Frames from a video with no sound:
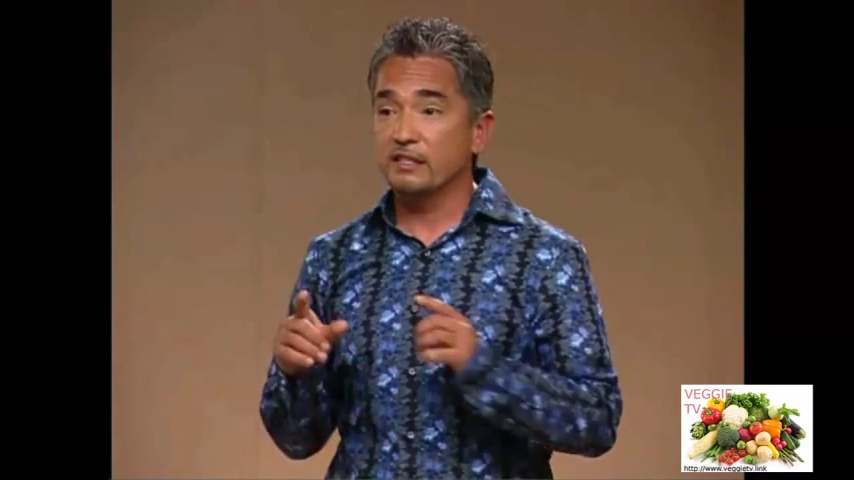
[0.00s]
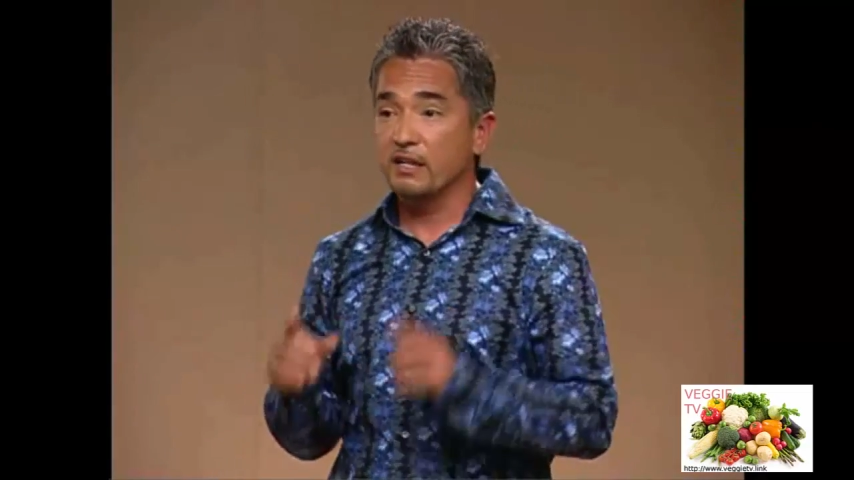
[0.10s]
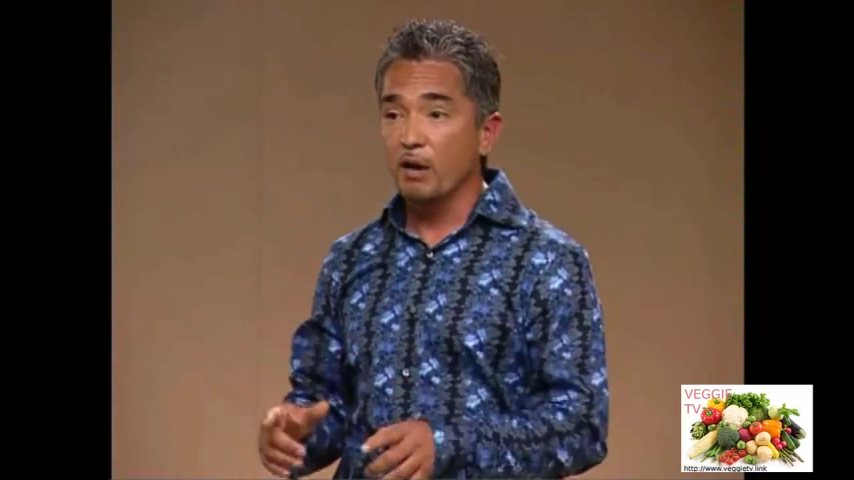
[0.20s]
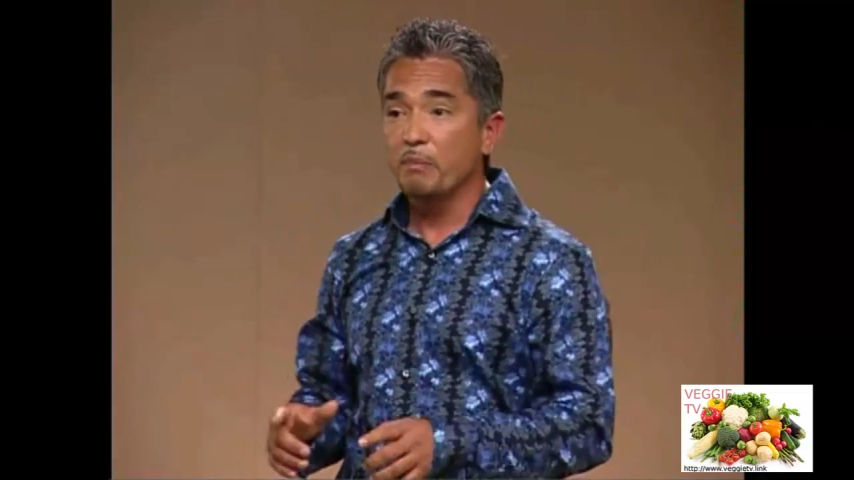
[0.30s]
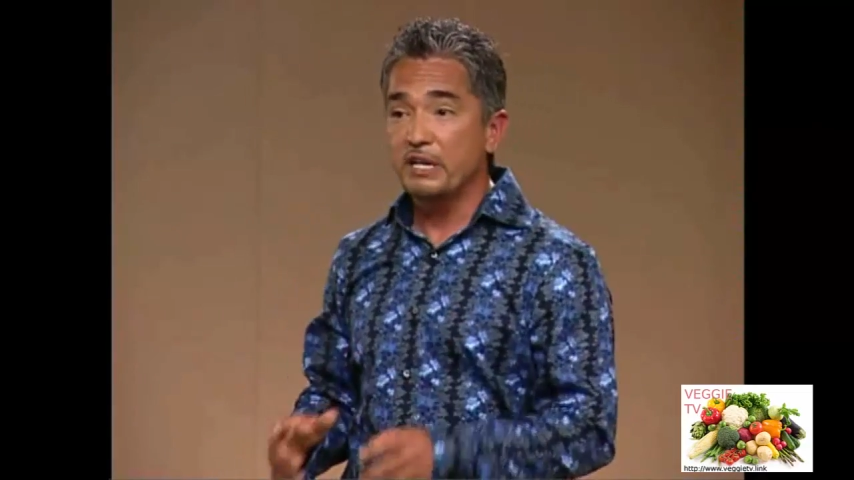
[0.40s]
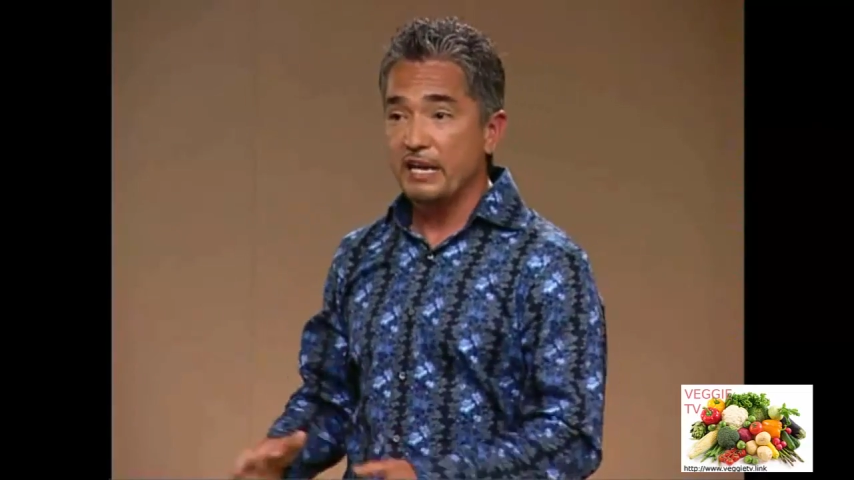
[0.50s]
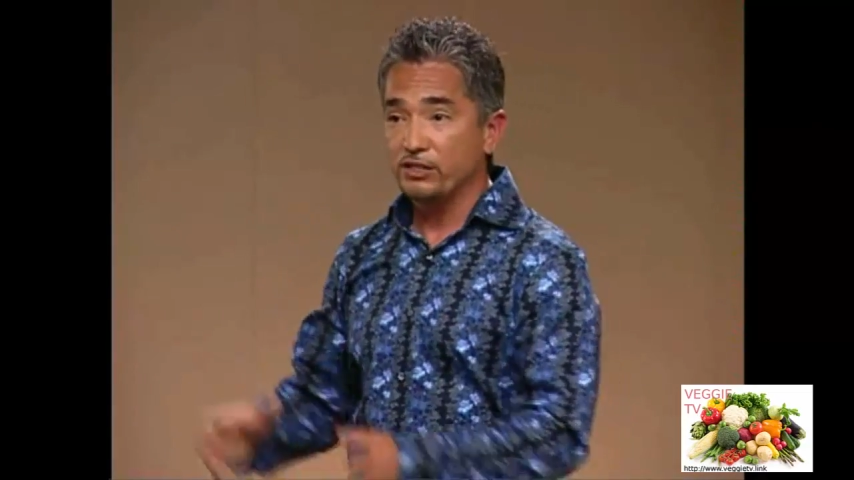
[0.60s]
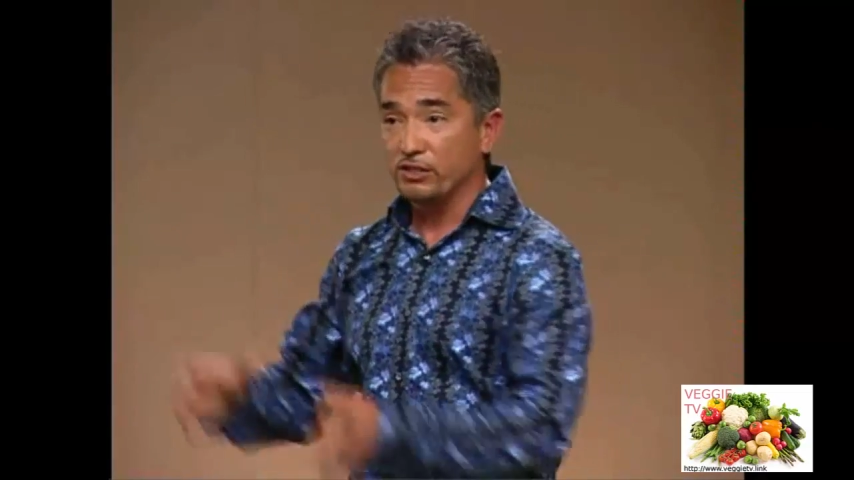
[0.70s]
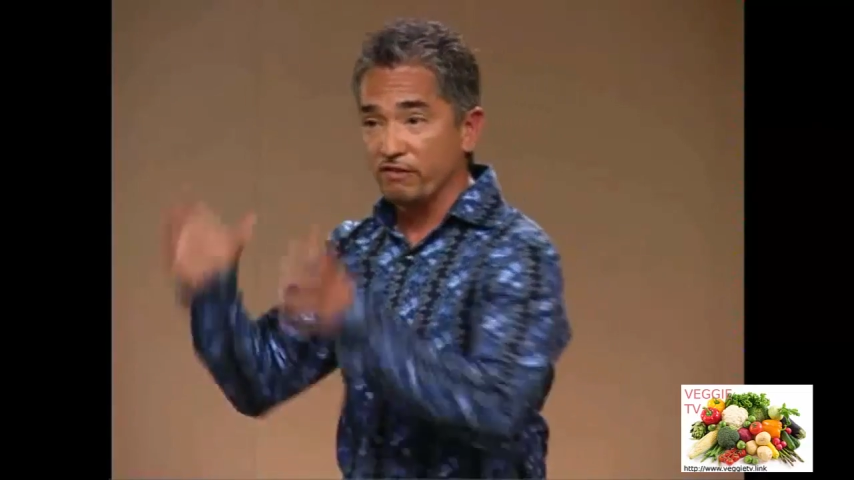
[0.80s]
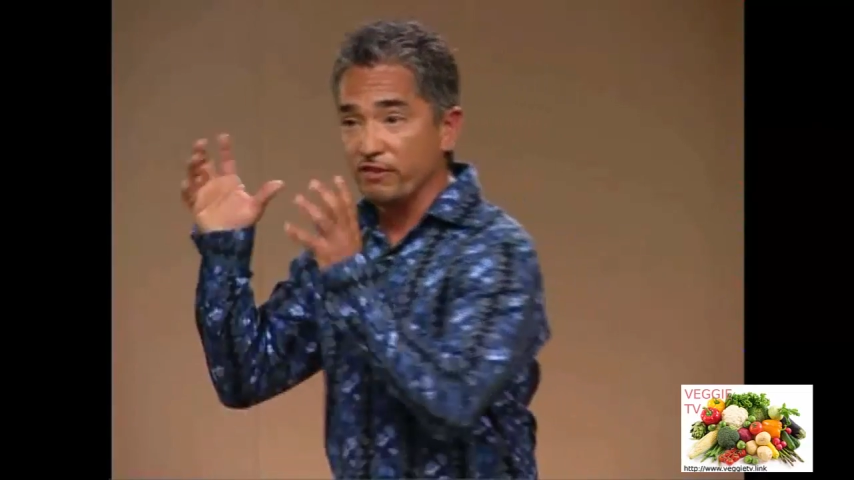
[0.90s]

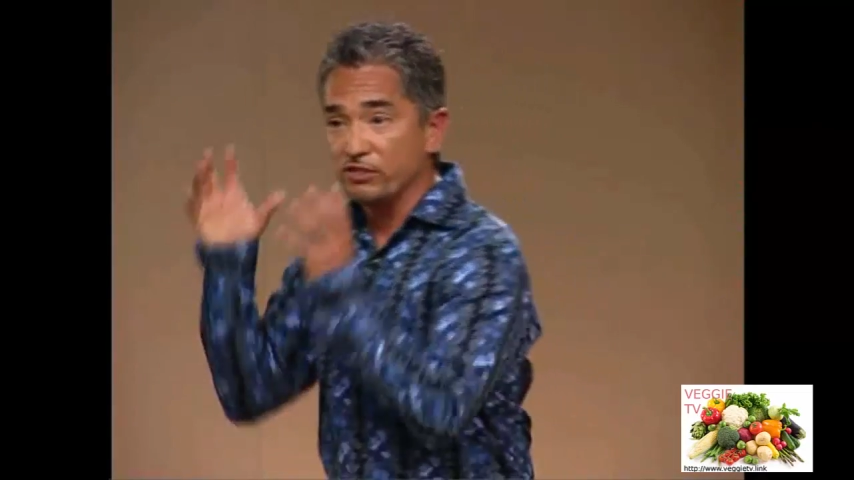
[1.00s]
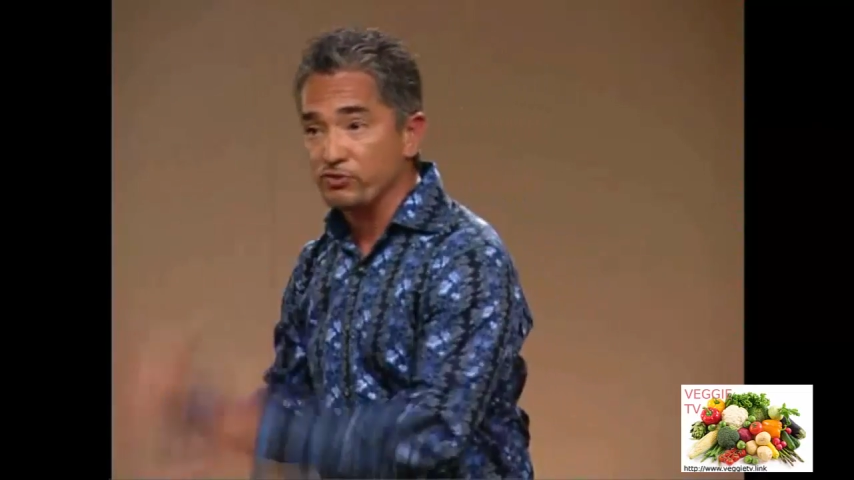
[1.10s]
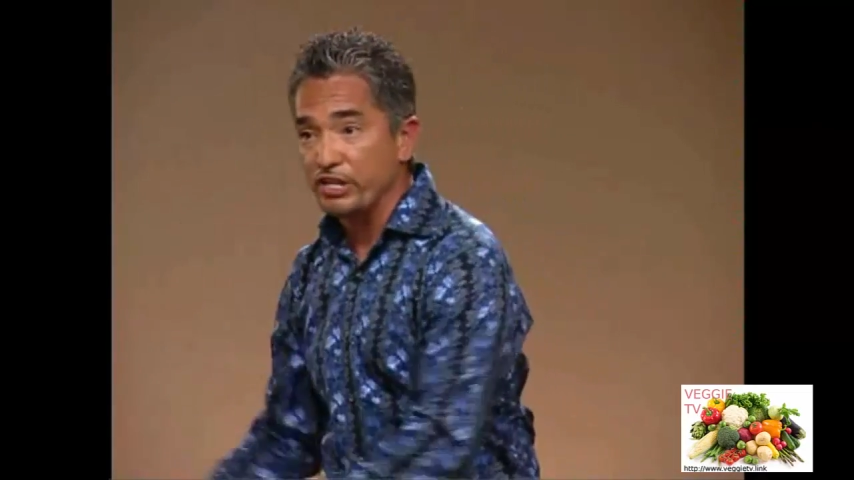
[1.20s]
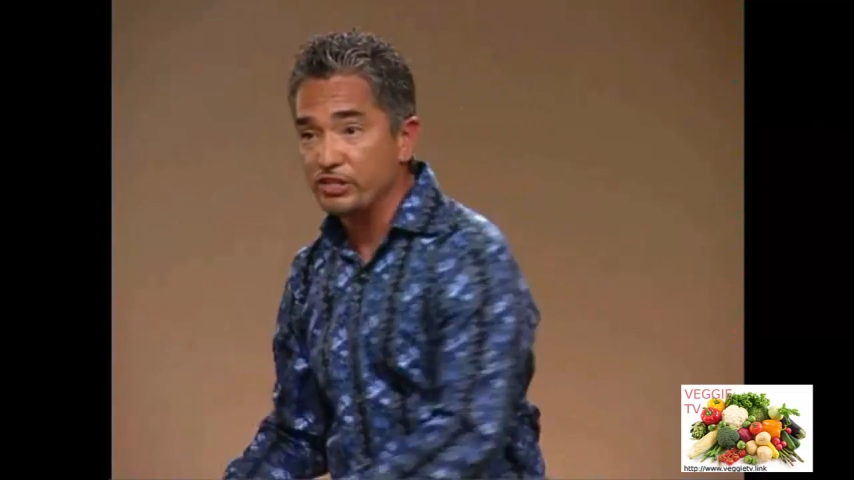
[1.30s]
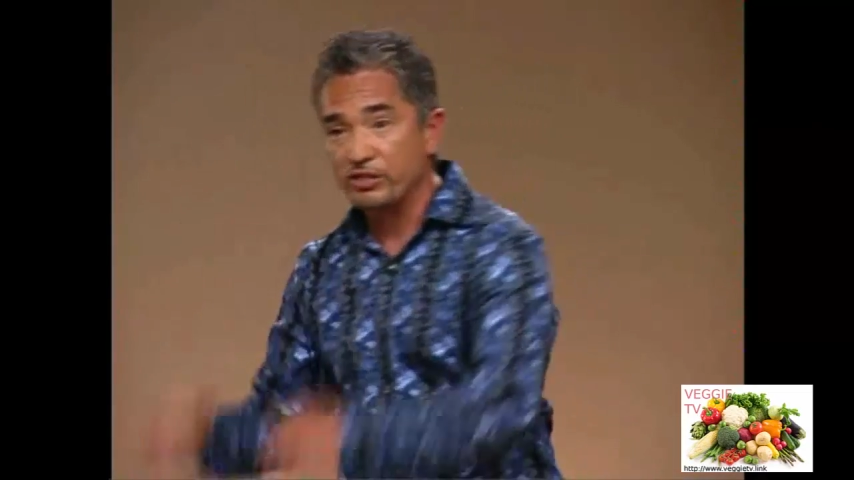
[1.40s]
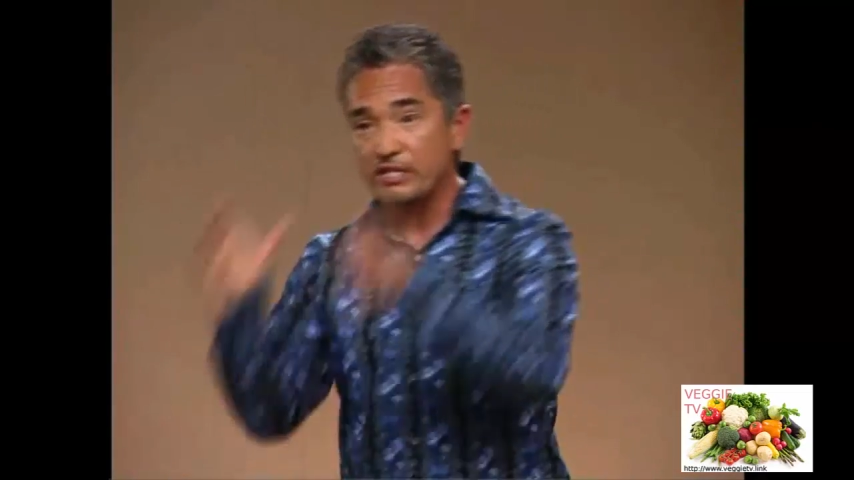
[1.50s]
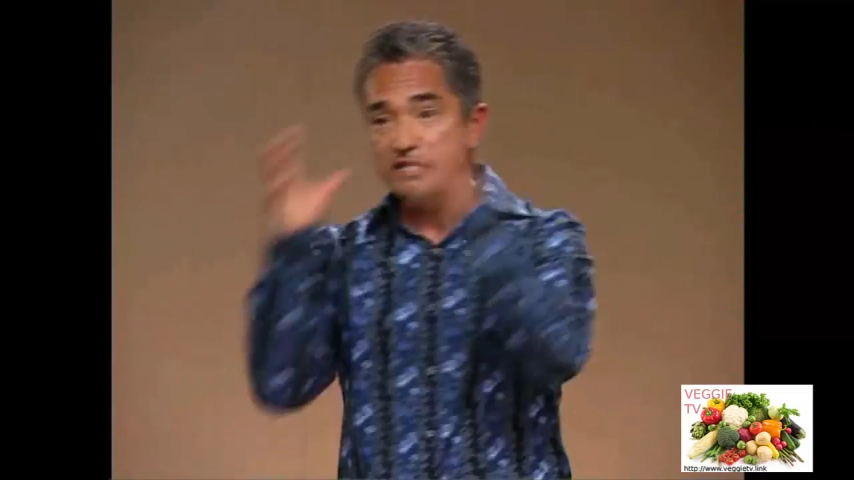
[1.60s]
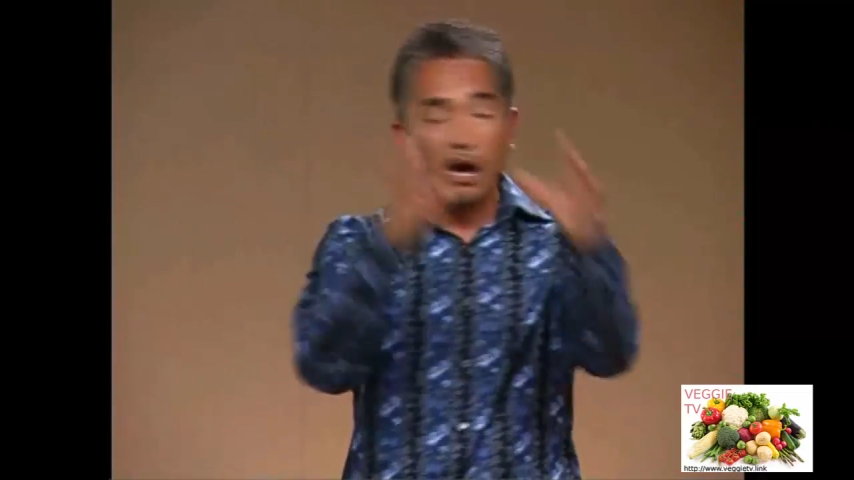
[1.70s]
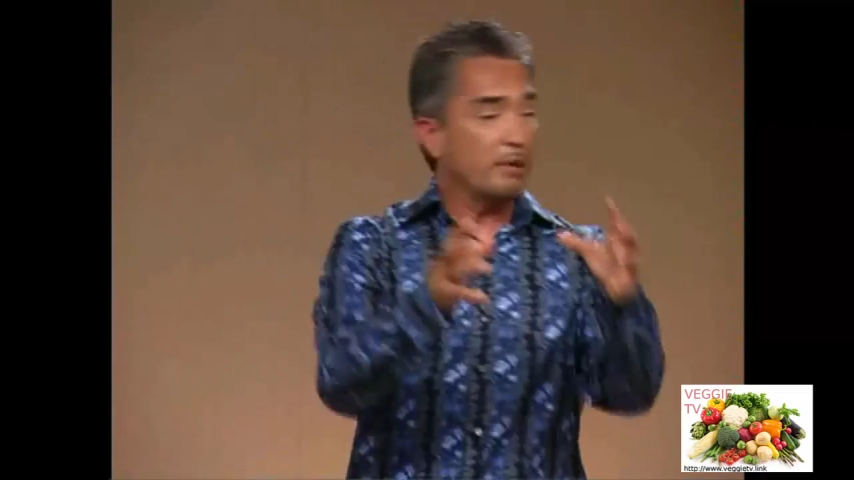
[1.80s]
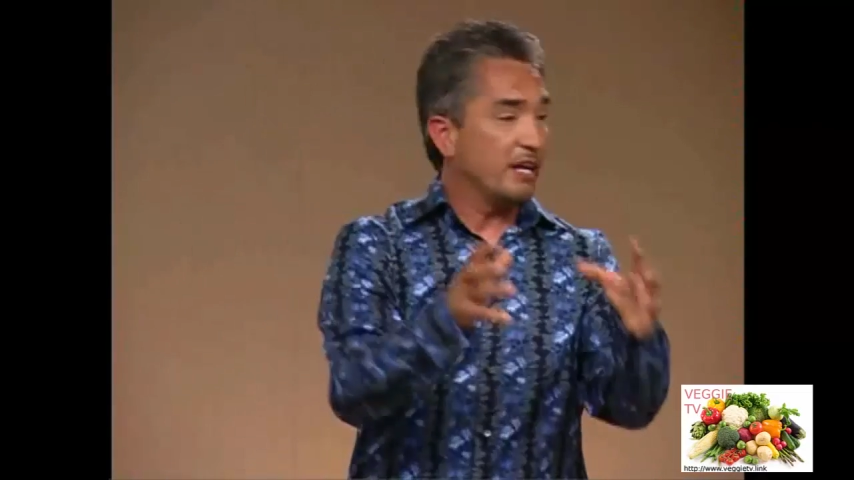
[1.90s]
combination of frustration and
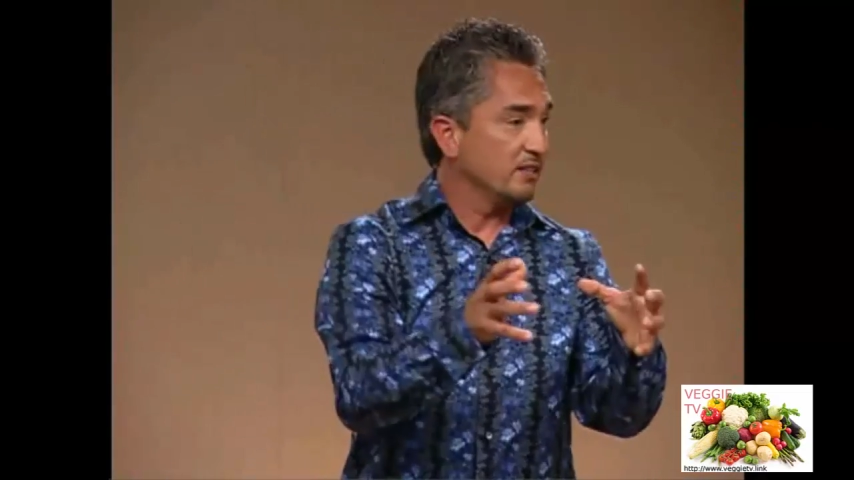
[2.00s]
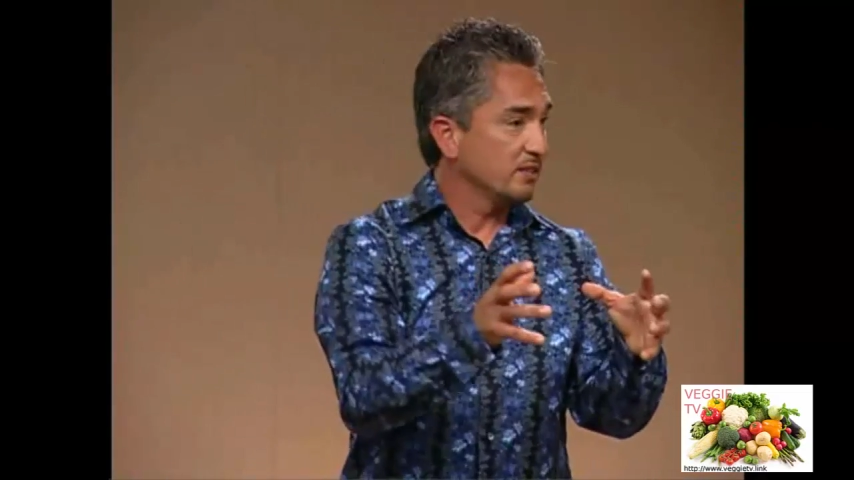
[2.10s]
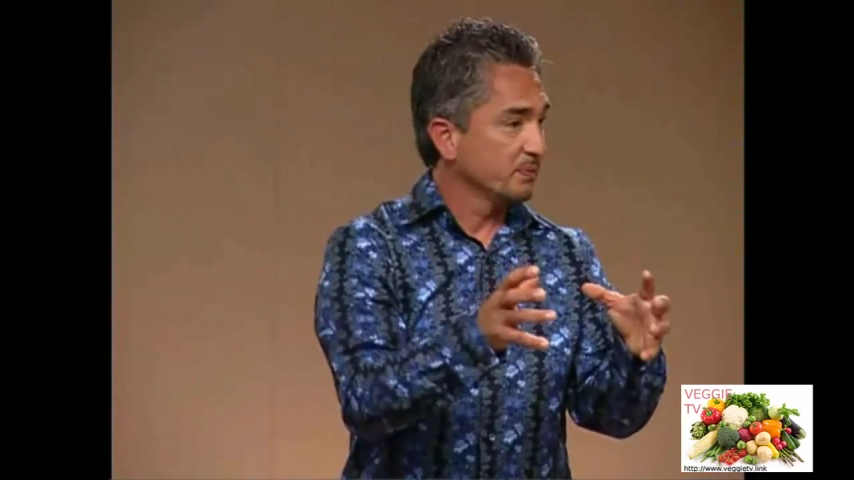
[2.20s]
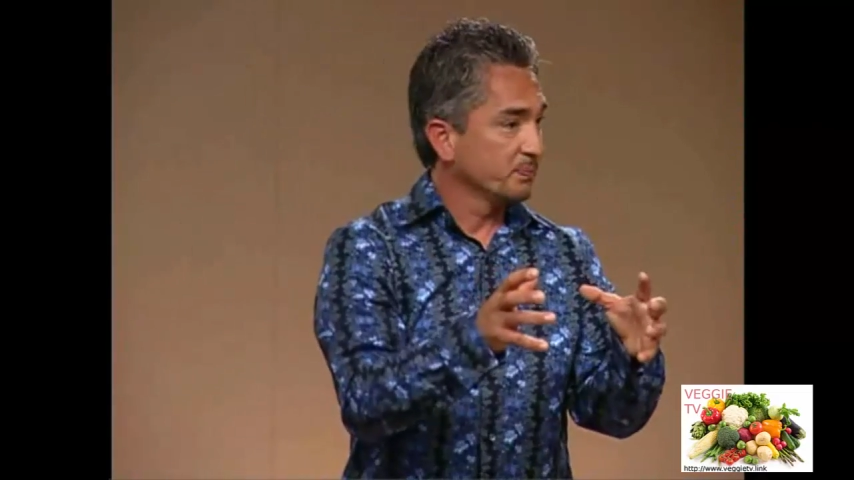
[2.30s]
dominance.